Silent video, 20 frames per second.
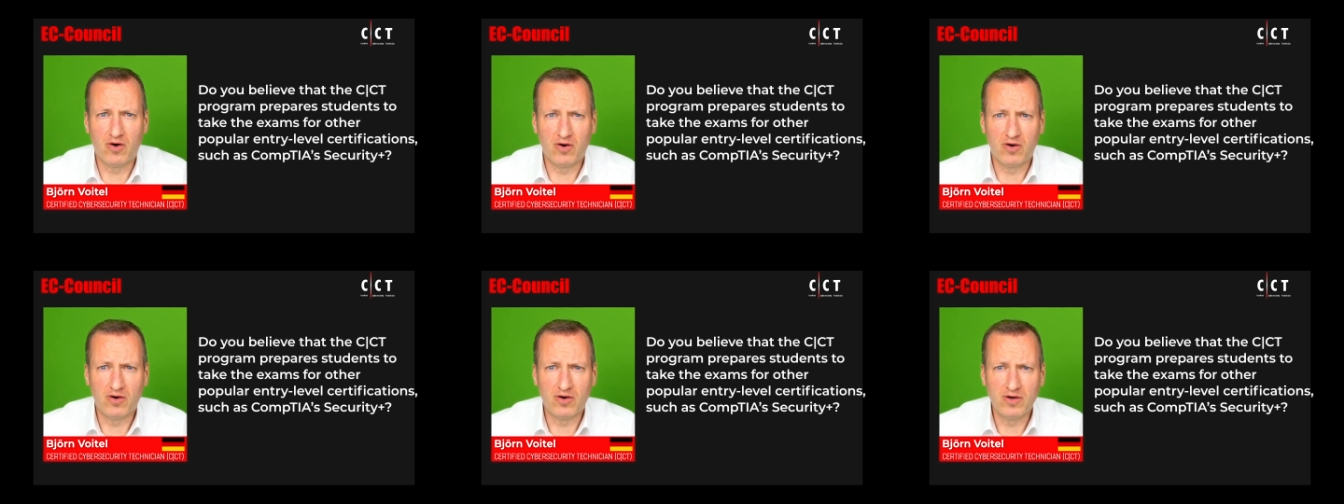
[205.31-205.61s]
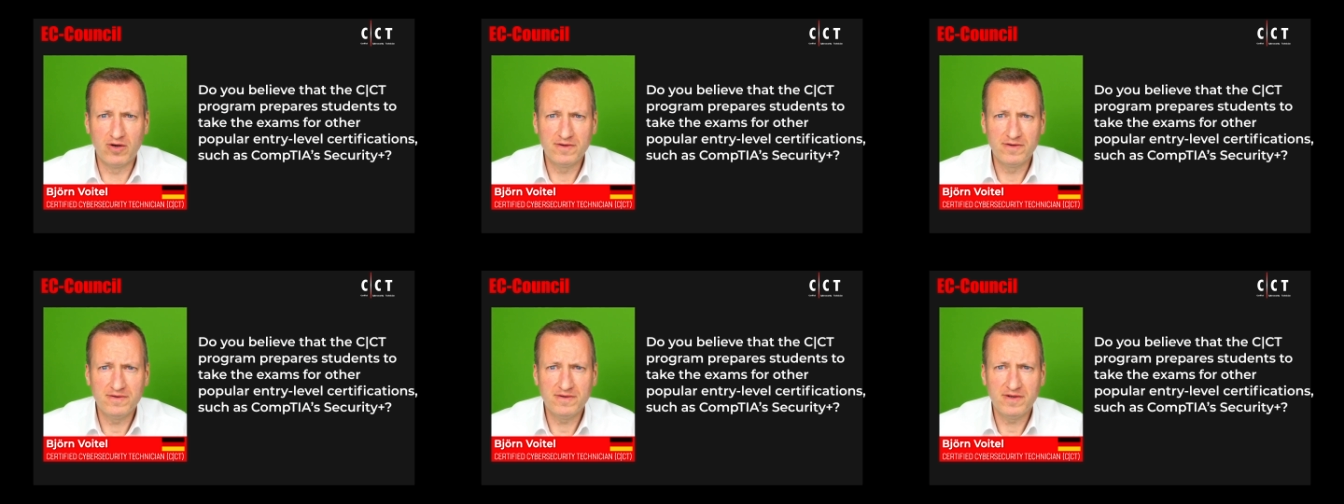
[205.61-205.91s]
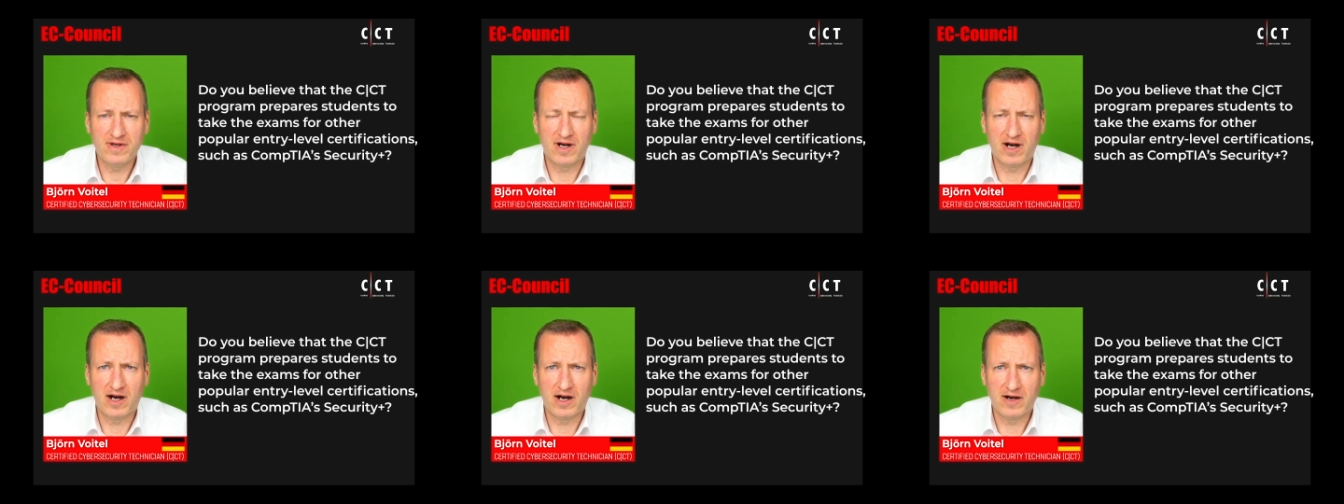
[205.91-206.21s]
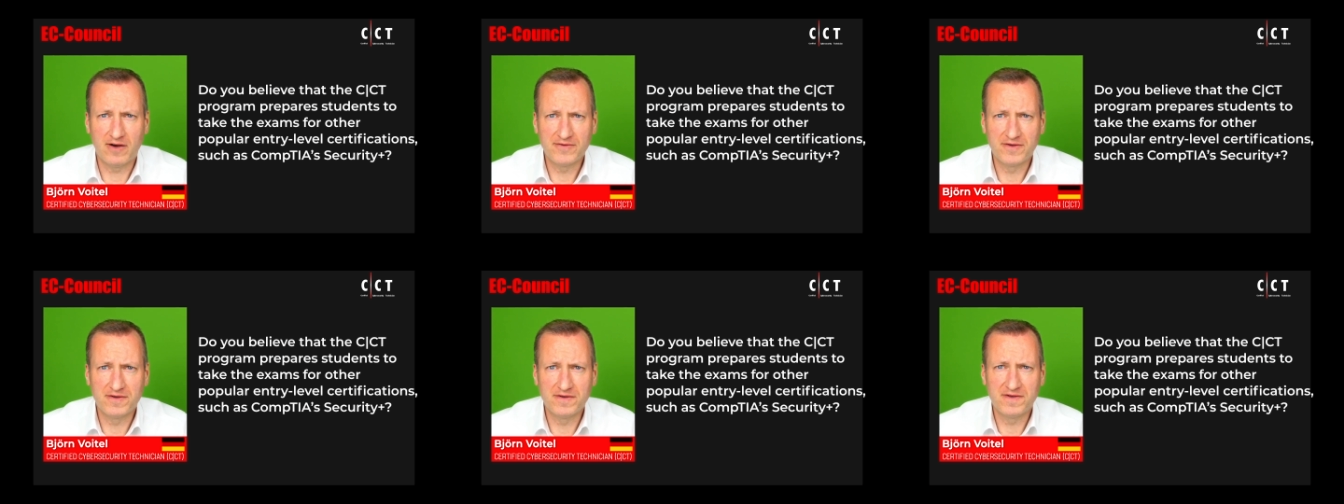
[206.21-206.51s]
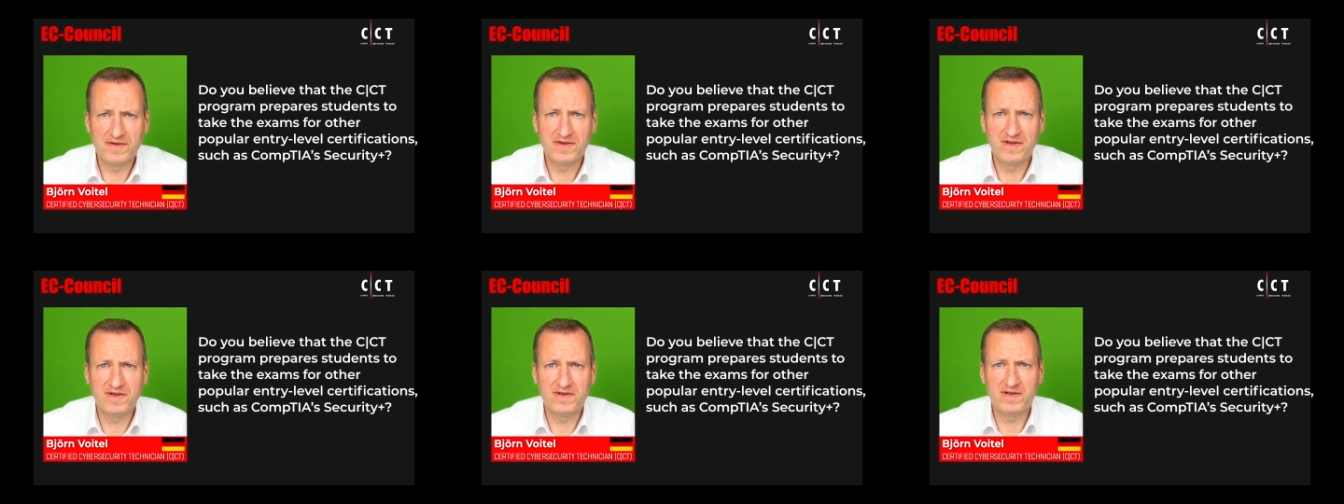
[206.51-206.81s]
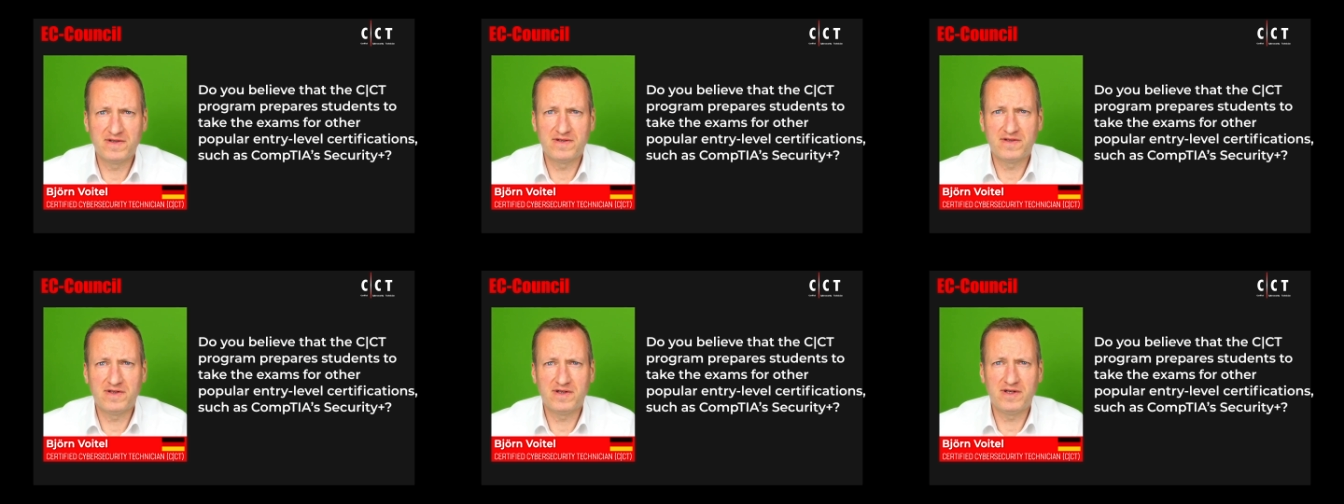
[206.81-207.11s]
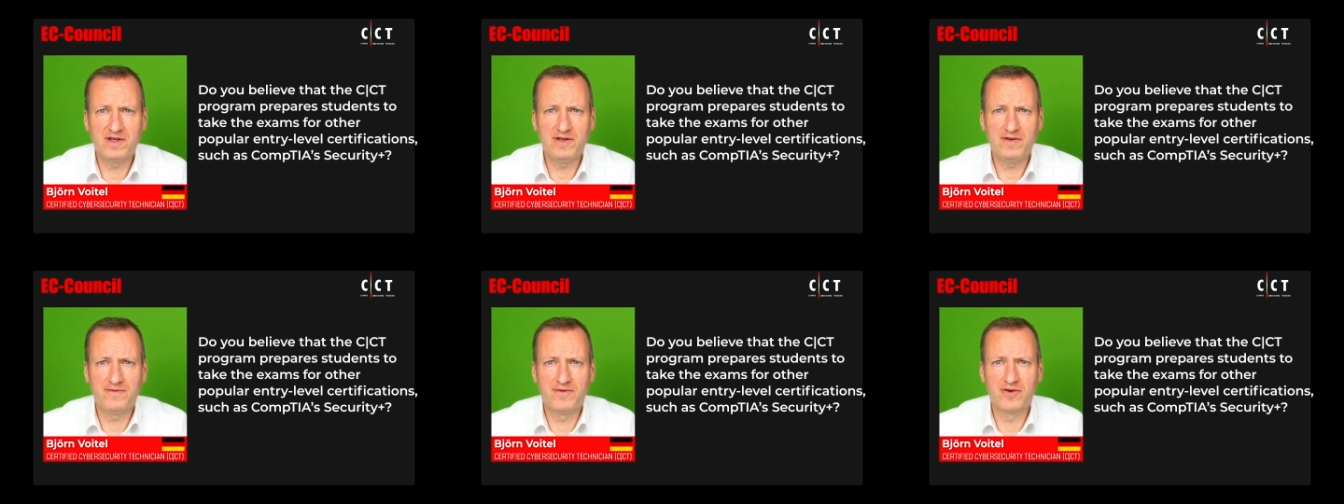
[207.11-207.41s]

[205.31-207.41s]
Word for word: on after the CCT,